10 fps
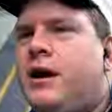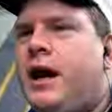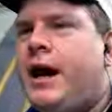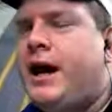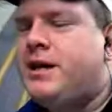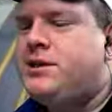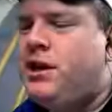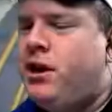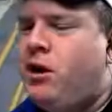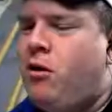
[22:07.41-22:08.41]
And I gotta sit
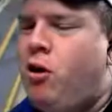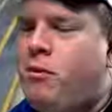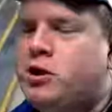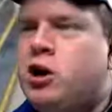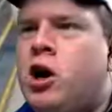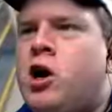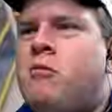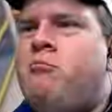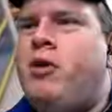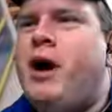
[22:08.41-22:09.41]
here and almost
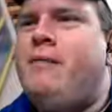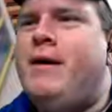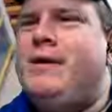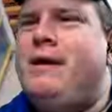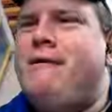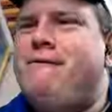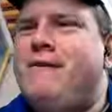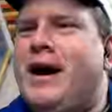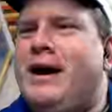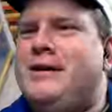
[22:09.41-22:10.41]
break my little
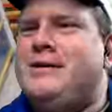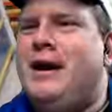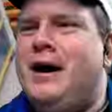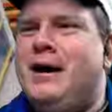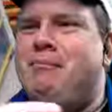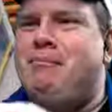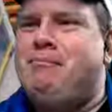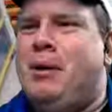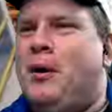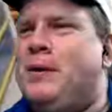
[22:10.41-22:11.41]
finger trying to
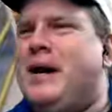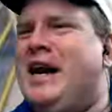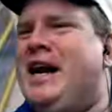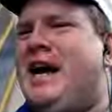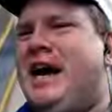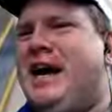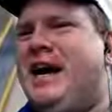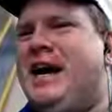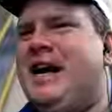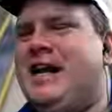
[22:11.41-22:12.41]
poke it
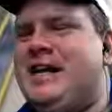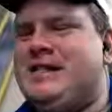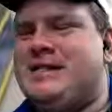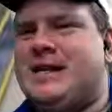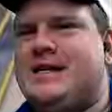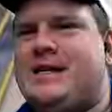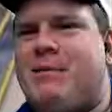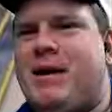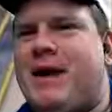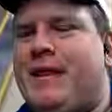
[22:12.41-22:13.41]
in. It's like
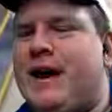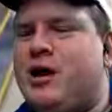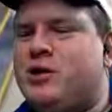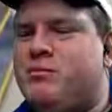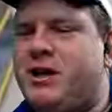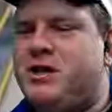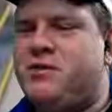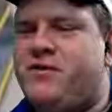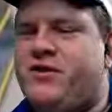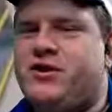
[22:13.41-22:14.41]
stepping on Legos, but it's
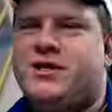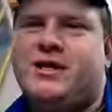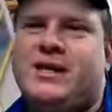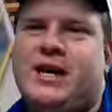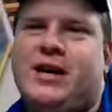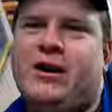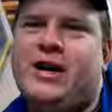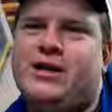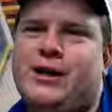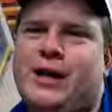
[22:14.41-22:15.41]
reverse. It's like you're
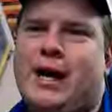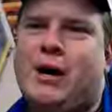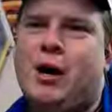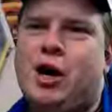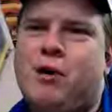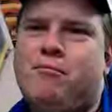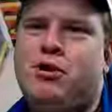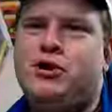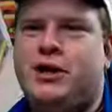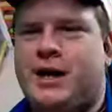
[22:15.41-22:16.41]
actually like
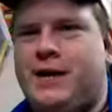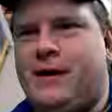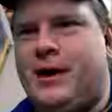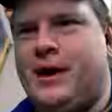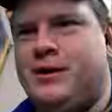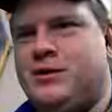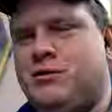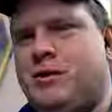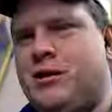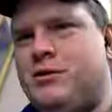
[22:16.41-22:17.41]
pushing on the Legos no
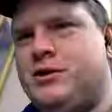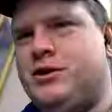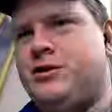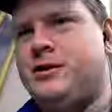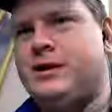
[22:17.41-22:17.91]
matter what you're doing.